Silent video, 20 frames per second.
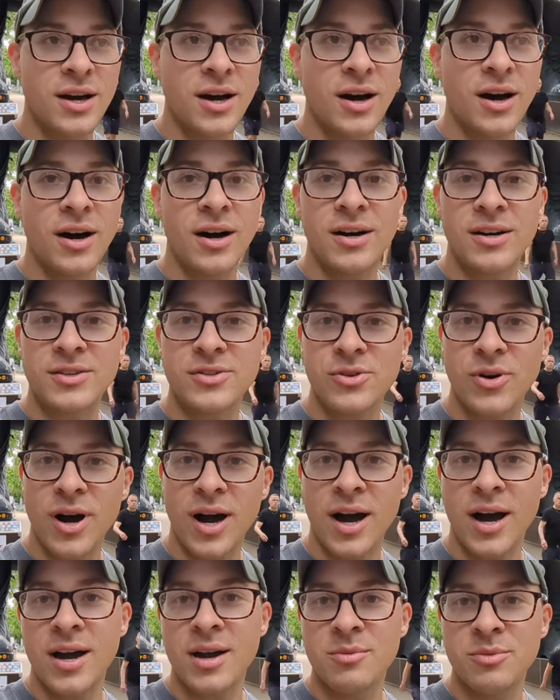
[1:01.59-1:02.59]
Uh, so
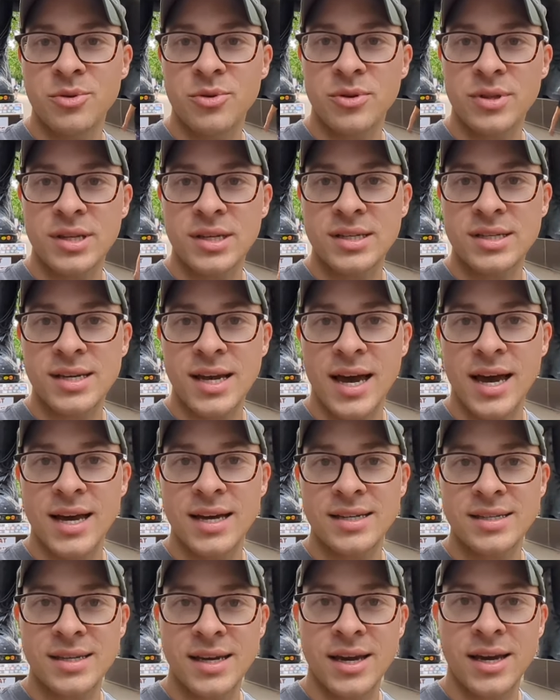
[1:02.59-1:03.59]
I am doing this
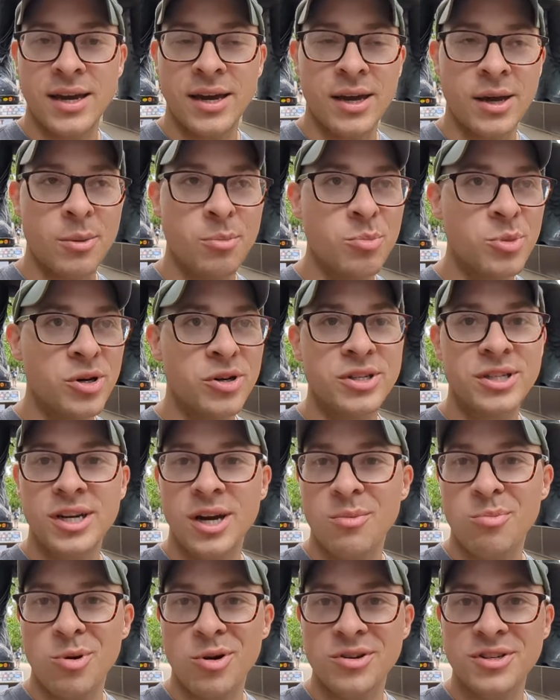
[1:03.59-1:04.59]
as a
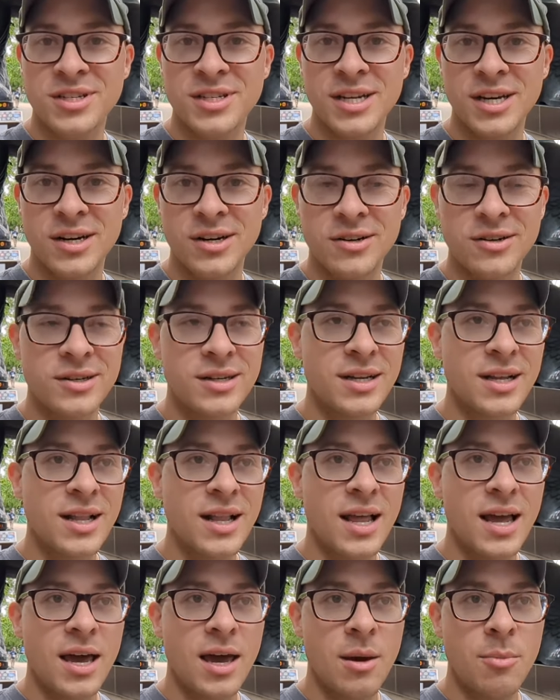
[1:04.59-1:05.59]
military personnel
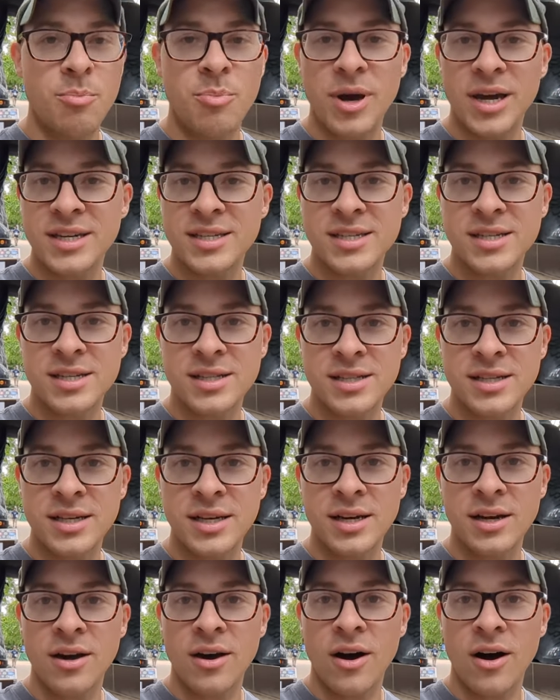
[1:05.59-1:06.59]
and
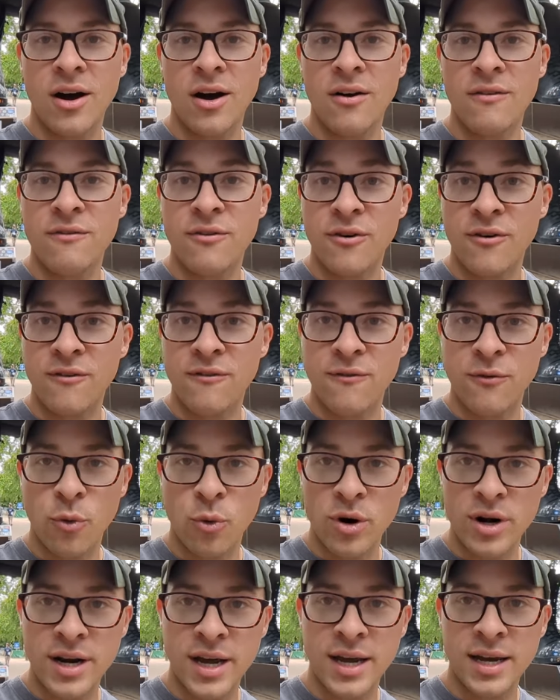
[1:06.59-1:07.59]
basically uh, for
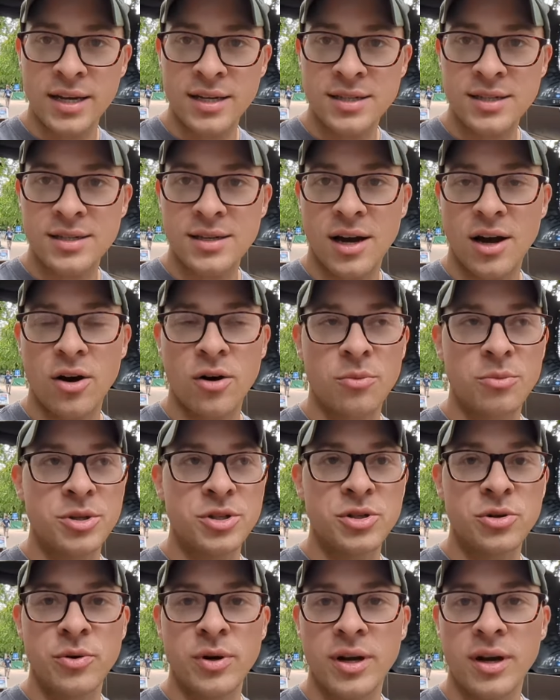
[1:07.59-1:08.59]
four days I will be
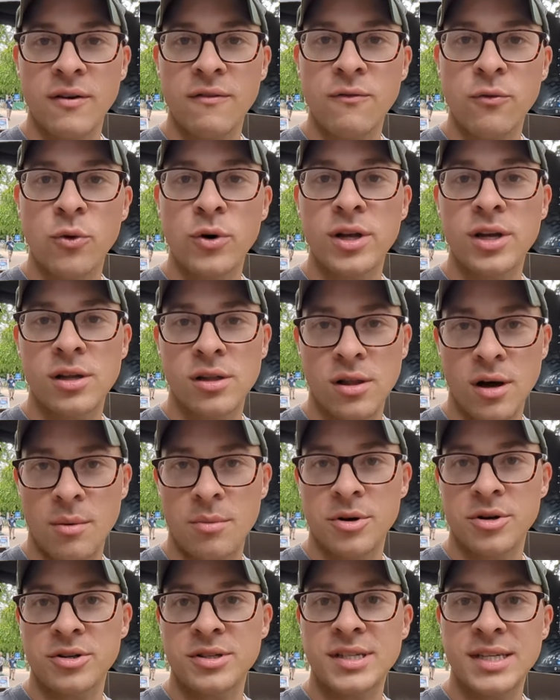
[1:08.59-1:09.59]
doing 40
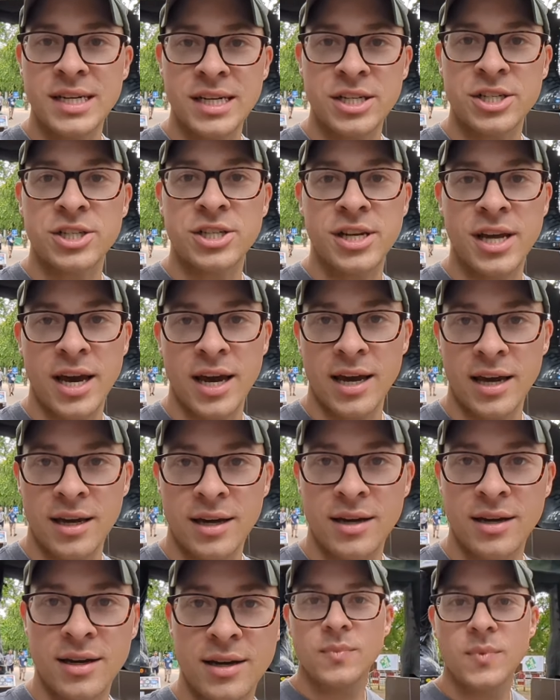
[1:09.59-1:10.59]
kilometers each day.
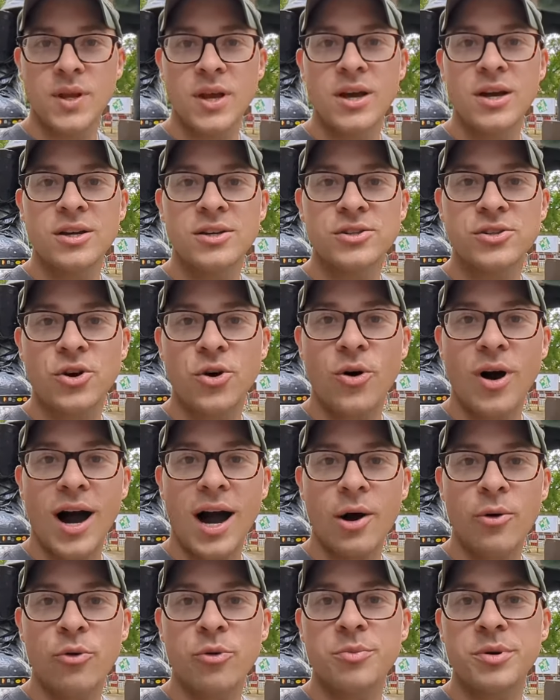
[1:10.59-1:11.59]
So
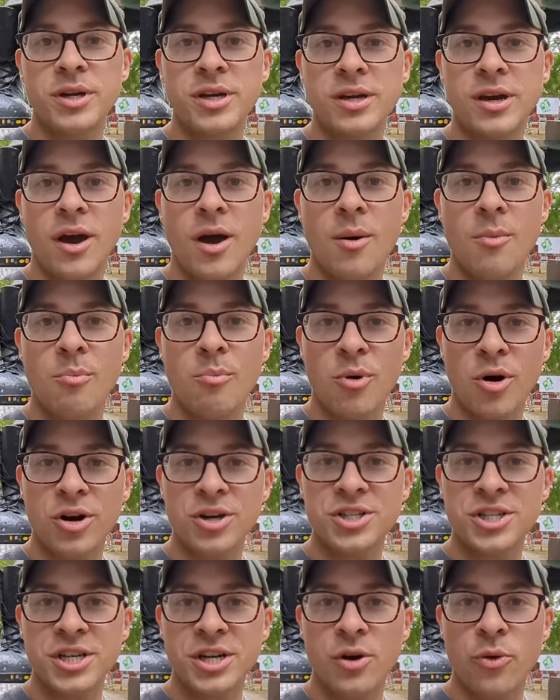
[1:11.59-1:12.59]
I will be
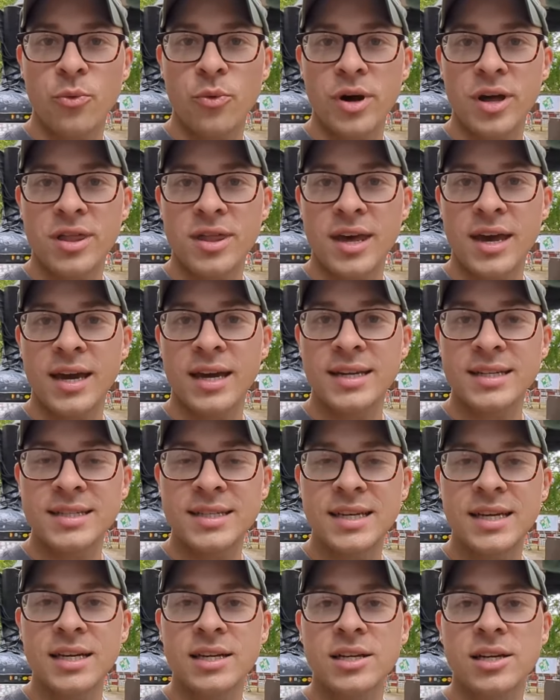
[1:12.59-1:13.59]
marching with a
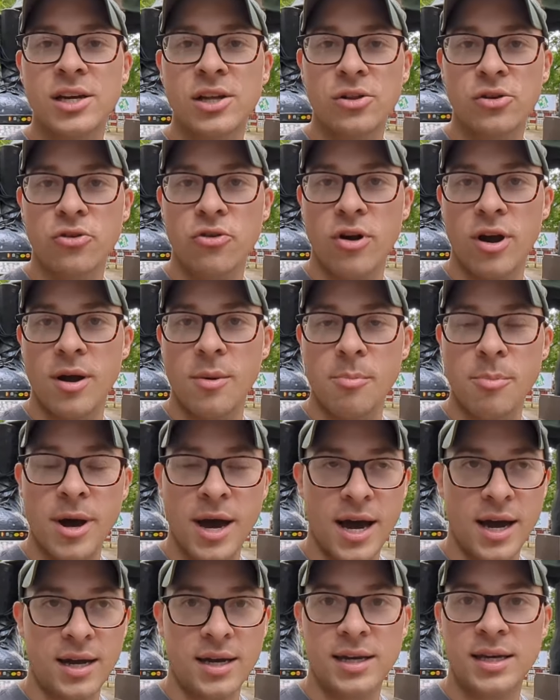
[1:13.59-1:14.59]
10 kilogram
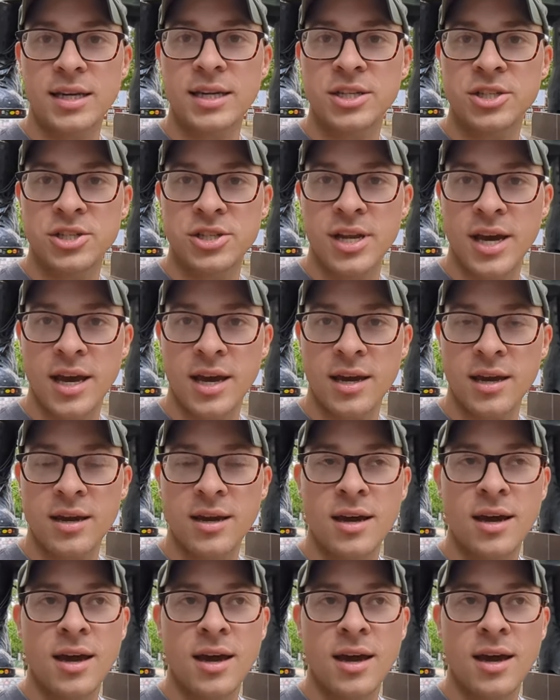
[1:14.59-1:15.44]
pack each day